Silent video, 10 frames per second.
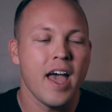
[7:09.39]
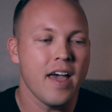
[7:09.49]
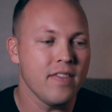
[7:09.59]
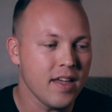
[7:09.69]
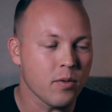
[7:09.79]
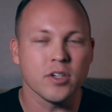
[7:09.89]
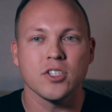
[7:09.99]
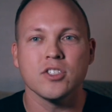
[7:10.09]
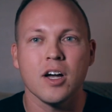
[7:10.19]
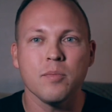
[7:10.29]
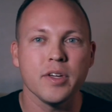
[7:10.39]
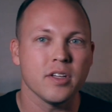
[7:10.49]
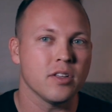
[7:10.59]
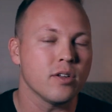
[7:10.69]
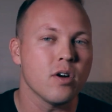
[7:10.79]
and they were
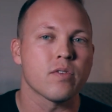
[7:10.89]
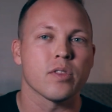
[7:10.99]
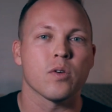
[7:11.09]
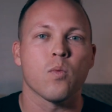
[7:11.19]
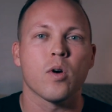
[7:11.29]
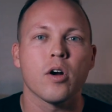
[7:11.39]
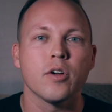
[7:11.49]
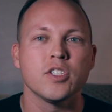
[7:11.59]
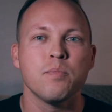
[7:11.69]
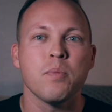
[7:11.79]
stumbling a little over their words,